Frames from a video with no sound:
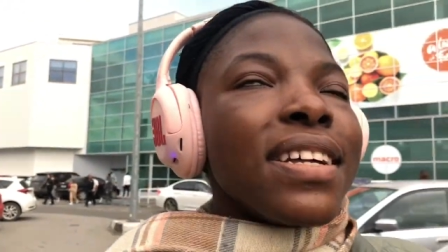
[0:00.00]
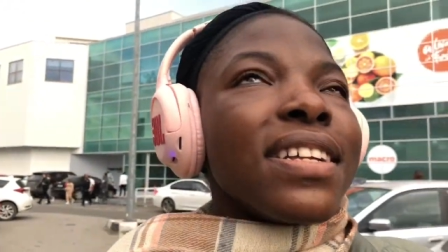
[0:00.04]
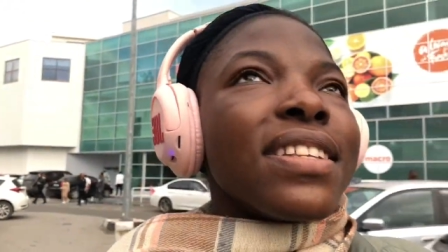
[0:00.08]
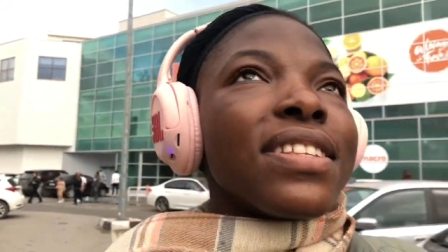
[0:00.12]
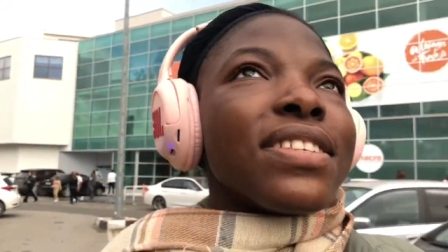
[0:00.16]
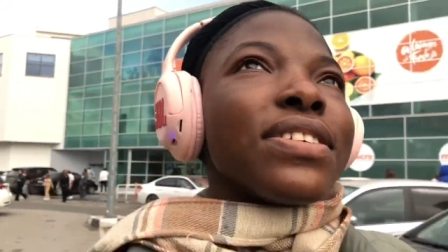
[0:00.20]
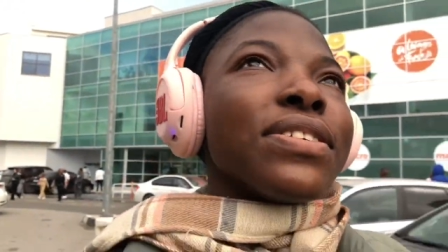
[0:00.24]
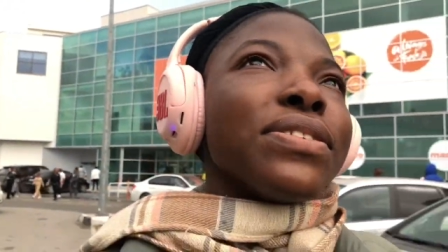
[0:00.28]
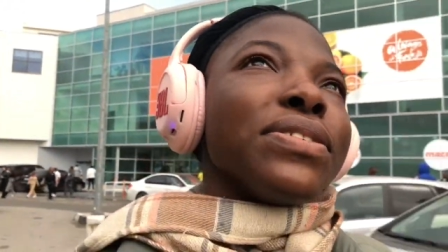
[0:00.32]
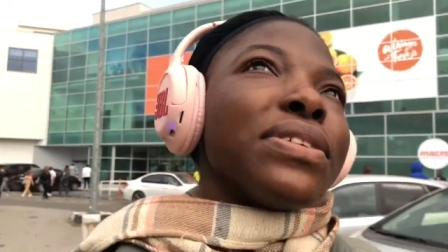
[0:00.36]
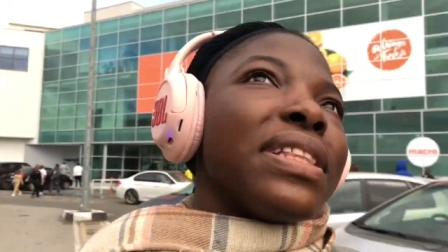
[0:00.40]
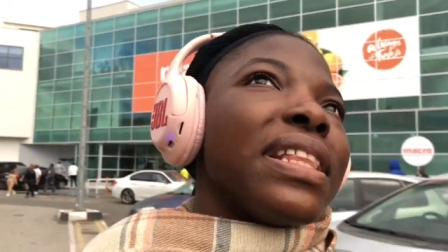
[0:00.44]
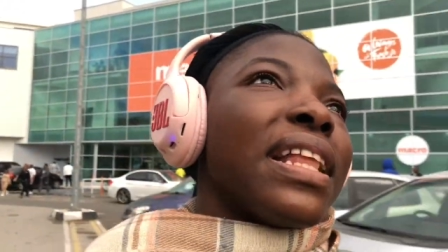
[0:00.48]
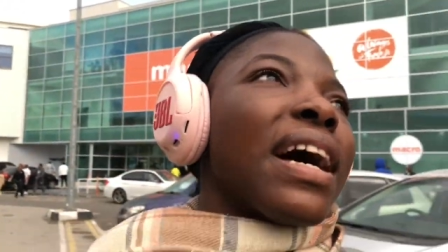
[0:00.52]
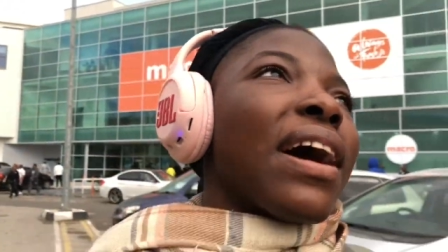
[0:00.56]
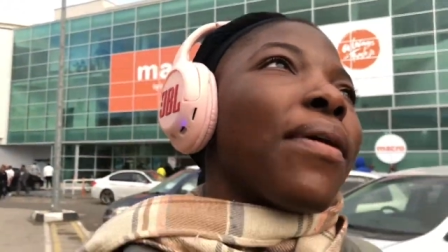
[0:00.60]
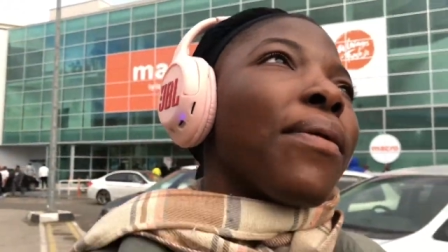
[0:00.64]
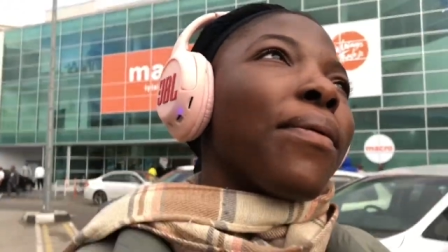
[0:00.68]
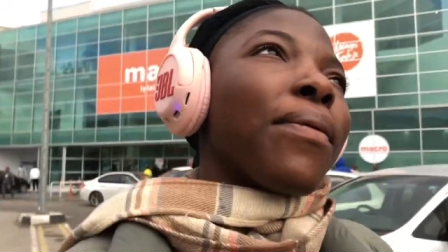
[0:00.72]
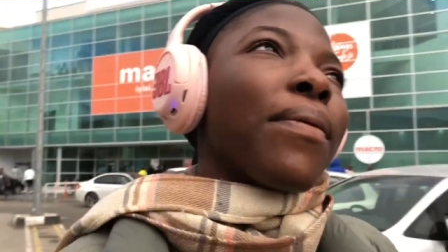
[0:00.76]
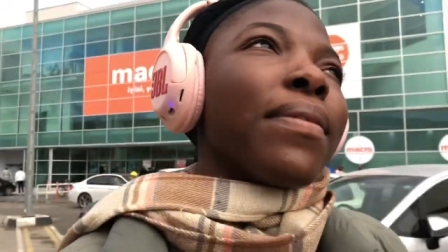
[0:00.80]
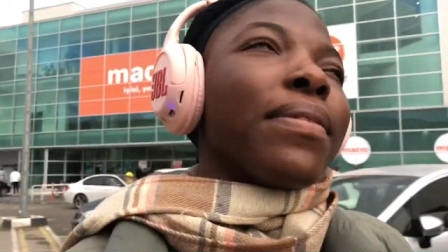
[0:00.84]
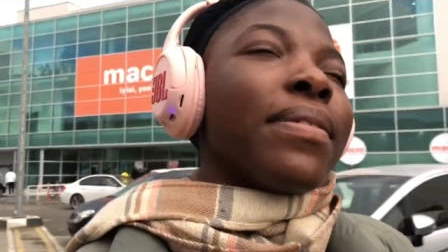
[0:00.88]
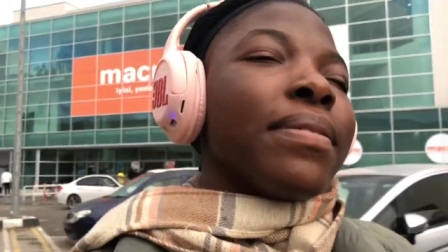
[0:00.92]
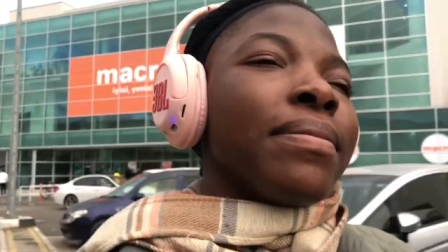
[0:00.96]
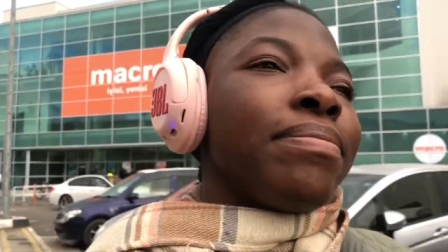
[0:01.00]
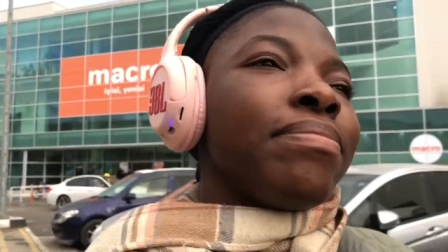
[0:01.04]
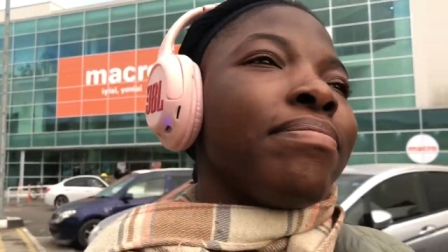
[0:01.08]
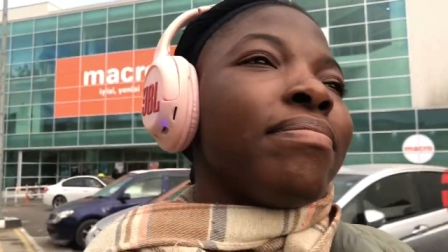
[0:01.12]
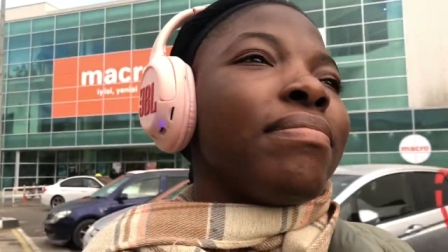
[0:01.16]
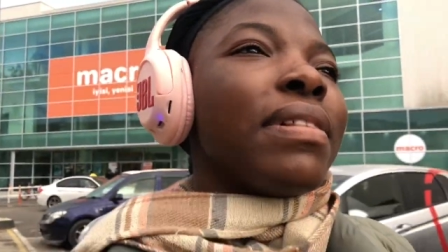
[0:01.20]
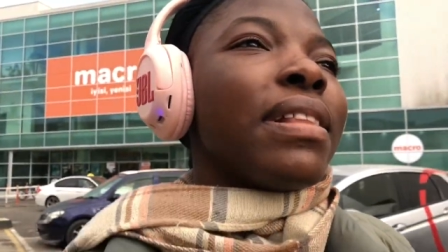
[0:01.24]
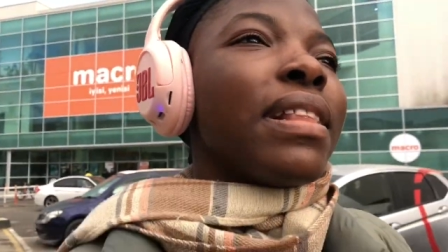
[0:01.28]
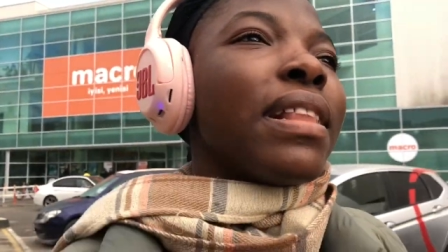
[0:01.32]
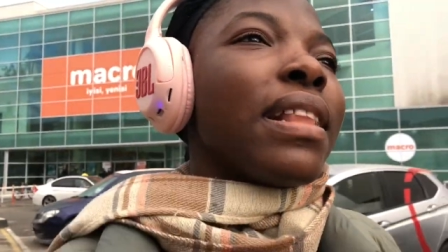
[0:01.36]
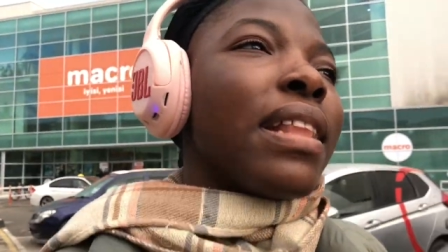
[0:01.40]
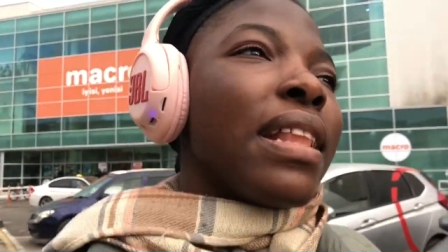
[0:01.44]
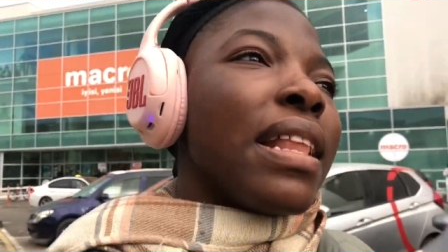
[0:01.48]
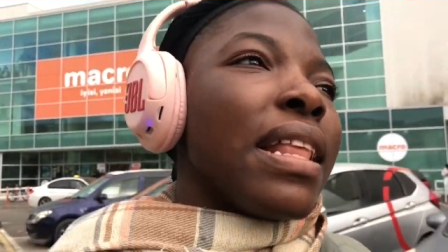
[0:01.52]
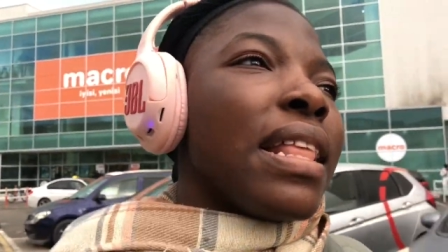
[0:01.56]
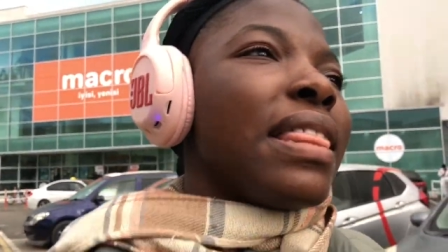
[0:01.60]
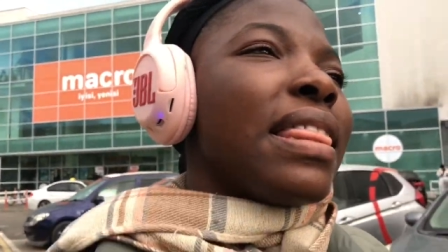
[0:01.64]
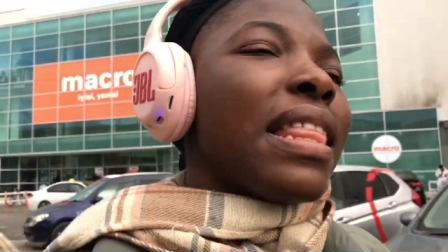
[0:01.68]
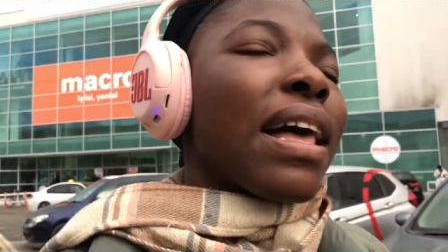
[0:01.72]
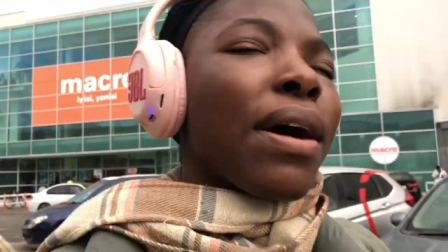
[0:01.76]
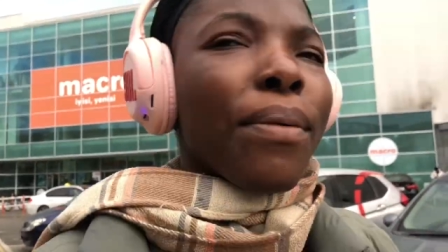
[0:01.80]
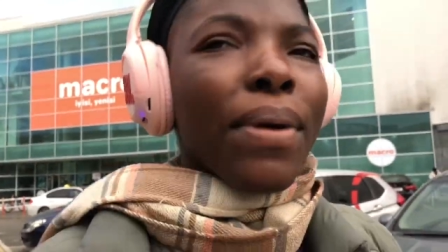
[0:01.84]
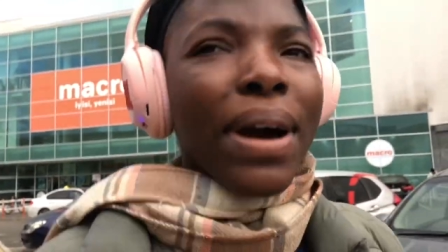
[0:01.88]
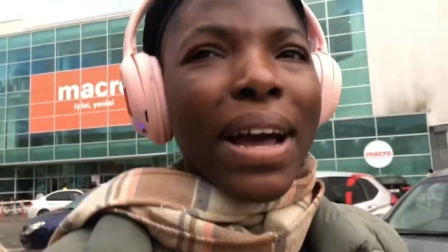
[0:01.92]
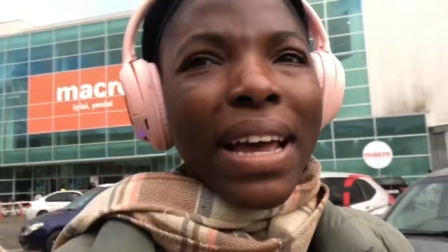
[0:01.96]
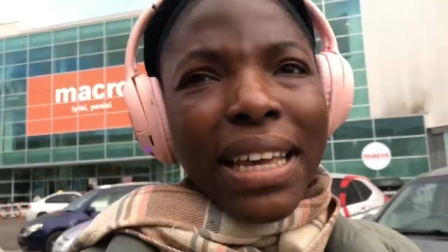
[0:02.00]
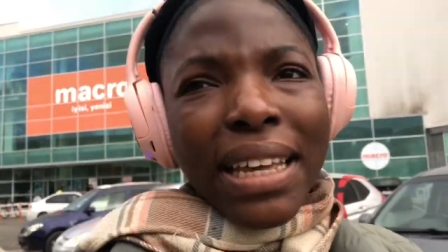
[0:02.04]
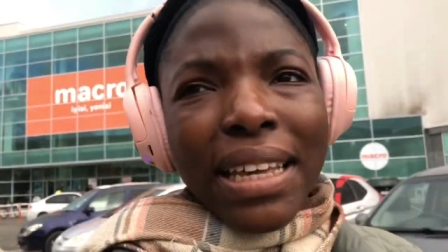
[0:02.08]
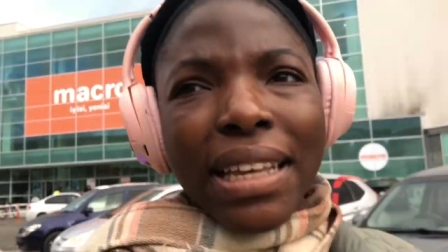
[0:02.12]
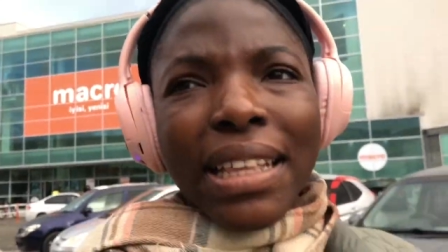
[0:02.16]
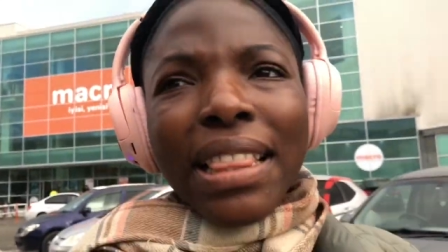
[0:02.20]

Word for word: to Lao Lawai